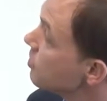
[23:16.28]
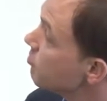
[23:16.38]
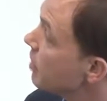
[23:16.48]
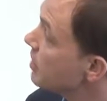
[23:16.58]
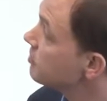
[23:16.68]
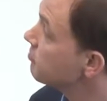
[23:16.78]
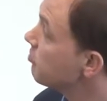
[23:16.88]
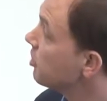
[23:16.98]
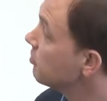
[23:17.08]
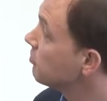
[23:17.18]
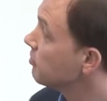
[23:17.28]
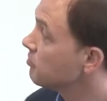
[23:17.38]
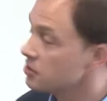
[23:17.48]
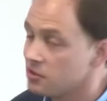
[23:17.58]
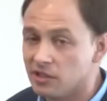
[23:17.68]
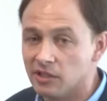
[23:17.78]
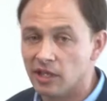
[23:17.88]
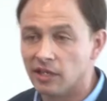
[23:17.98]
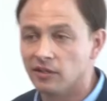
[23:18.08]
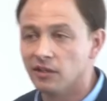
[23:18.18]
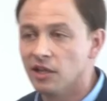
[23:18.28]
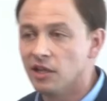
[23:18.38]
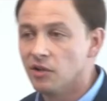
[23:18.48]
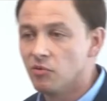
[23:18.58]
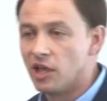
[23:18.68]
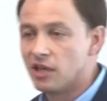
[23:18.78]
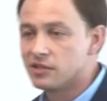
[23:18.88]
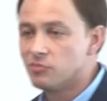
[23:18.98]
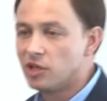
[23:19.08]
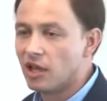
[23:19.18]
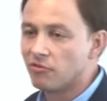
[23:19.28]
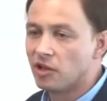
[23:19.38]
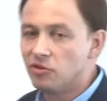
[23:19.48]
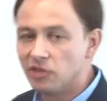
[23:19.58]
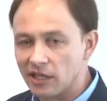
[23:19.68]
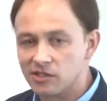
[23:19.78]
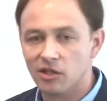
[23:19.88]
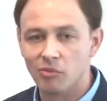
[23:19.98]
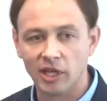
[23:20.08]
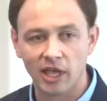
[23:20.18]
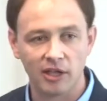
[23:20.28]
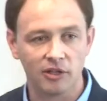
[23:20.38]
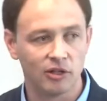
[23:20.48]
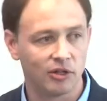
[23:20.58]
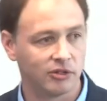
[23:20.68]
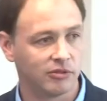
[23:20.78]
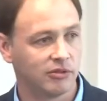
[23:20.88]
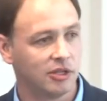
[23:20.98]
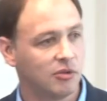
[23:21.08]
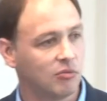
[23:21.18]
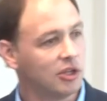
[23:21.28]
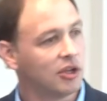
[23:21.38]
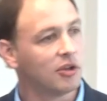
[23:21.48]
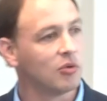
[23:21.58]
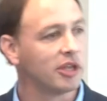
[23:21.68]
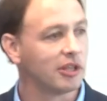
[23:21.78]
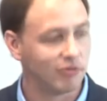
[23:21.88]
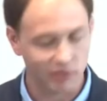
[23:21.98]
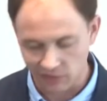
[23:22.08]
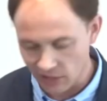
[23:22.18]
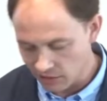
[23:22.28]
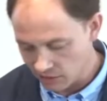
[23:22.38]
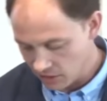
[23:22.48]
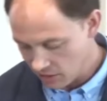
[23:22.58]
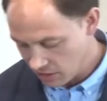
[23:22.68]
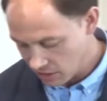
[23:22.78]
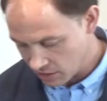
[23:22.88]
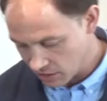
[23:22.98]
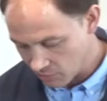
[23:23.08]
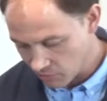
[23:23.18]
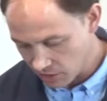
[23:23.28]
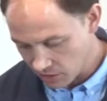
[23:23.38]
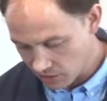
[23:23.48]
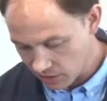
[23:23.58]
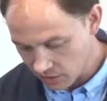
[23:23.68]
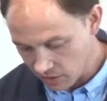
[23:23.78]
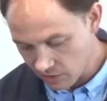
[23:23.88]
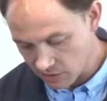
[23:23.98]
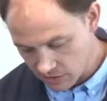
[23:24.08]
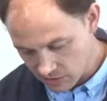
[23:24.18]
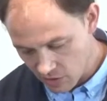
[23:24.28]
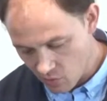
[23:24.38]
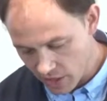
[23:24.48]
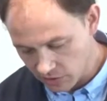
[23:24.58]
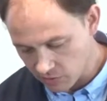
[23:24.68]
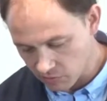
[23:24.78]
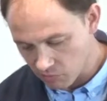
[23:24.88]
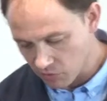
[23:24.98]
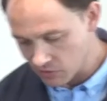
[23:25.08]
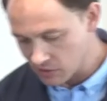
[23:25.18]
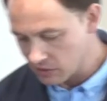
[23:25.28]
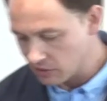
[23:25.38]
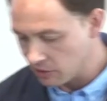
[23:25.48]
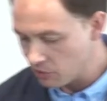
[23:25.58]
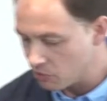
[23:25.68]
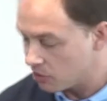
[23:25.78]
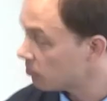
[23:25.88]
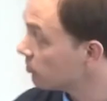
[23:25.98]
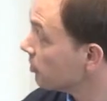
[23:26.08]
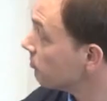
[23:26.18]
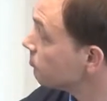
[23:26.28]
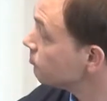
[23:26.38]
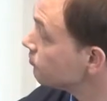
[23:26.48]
you a massive amount of diversity that we ha simply have no taxonomic handle on. We don't know where they fit in um, and they, they have, there's no way to consistently work with them.